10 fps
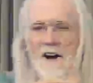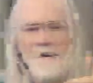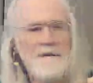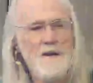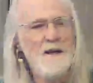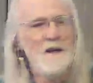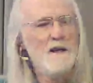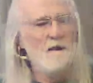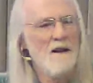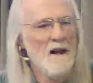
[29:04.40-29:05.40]
it to be
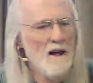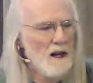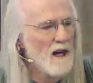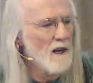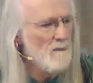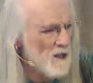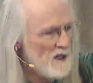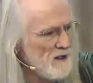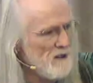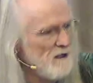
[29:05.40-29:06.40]
limited,
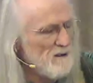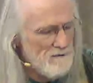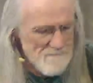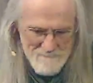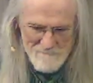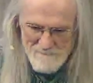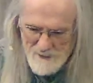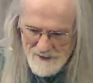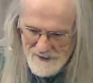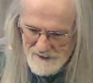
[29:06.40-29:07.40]

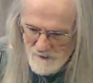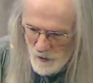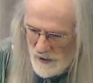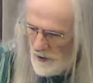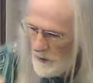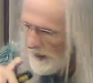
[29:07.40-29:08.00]
winnowing